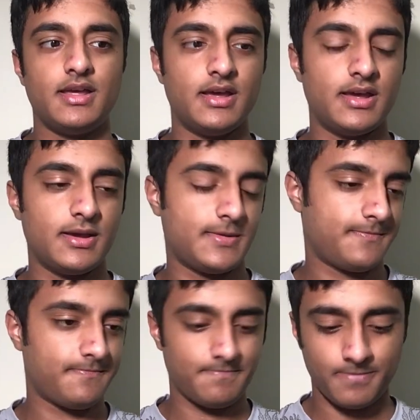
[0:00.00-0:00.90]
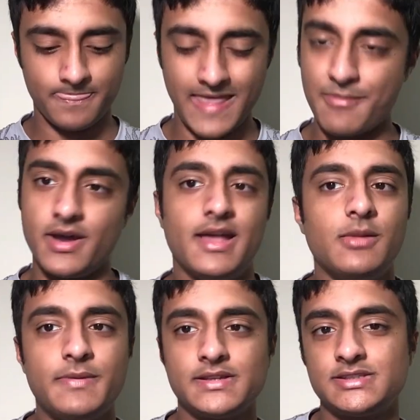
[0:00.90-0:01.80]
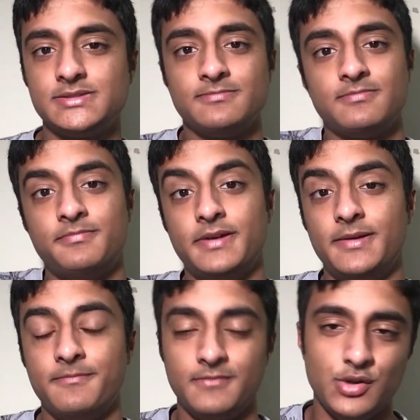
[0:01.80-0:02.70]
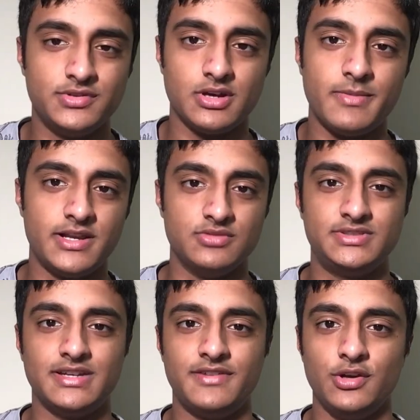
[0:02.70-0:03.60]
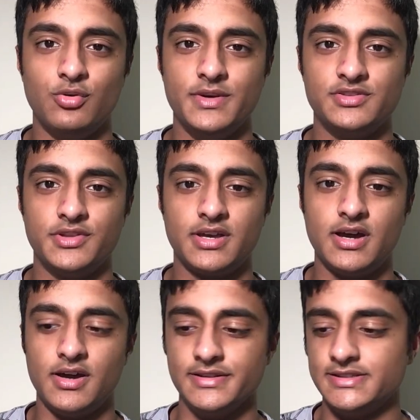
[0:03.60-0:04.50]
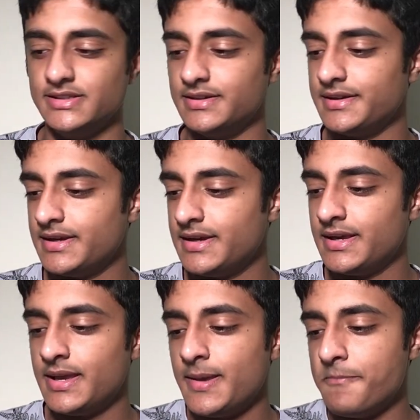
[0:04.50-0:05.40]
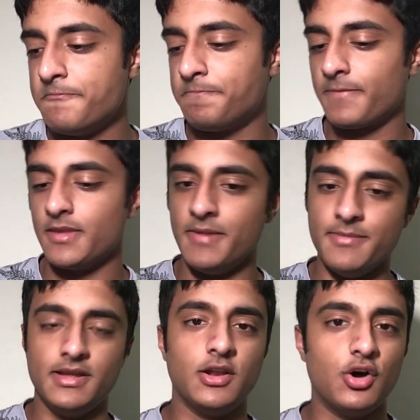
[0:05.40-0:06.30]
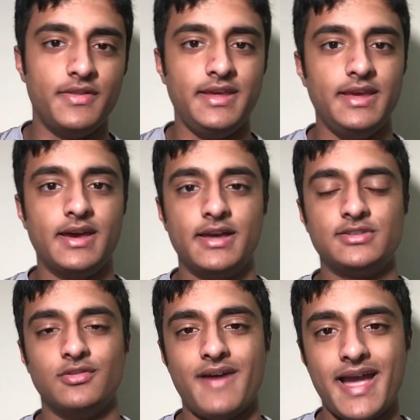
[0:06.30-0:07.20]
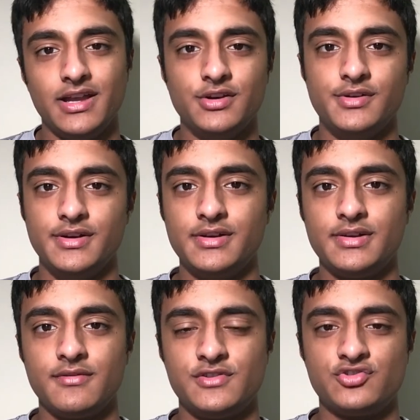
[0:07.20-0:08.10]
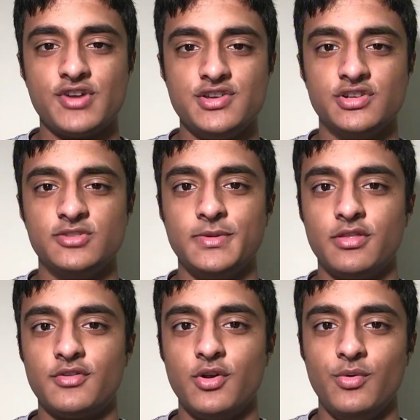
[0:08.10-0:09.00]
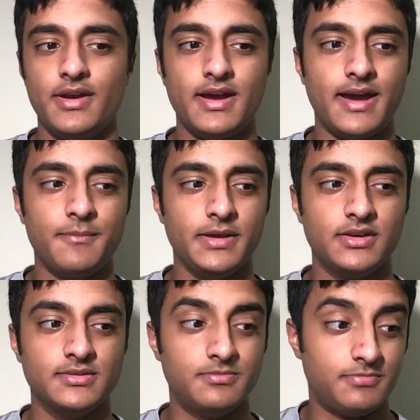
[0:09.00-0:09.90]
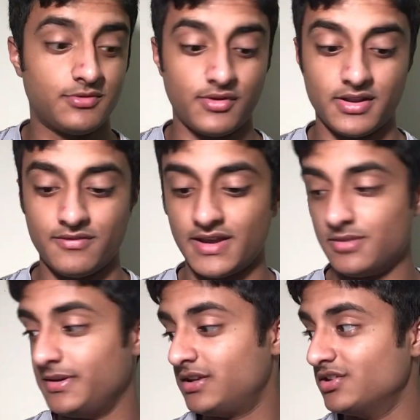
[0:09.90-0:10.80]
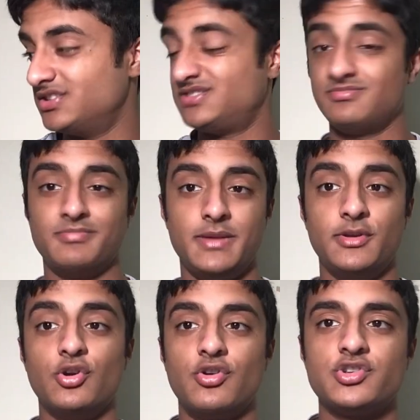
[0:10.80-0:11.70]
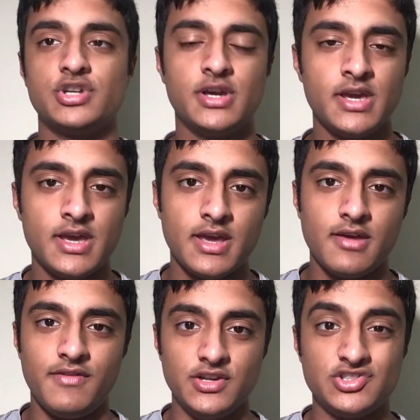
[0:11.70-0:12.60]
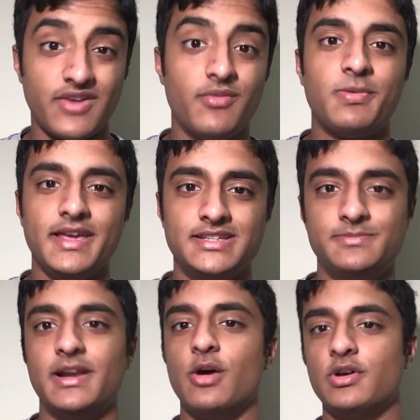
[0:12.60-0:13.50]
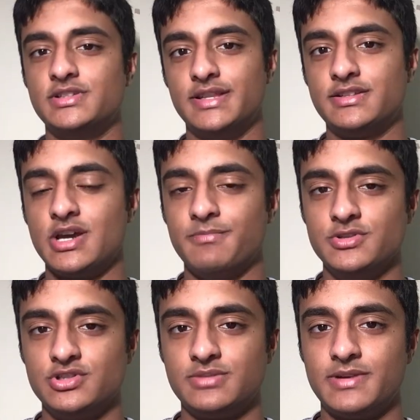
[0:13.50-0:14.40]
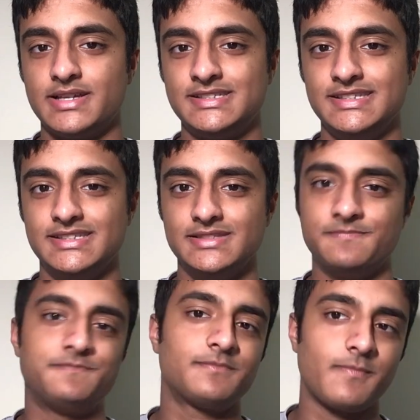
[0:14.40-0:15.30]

that might help us. But losing our manager was definitely always on the cards, and maybe a lot of the sort of anger and frustration has been thrown at the fact that because maybe Norwich finished 7 places below us in the Championship last season,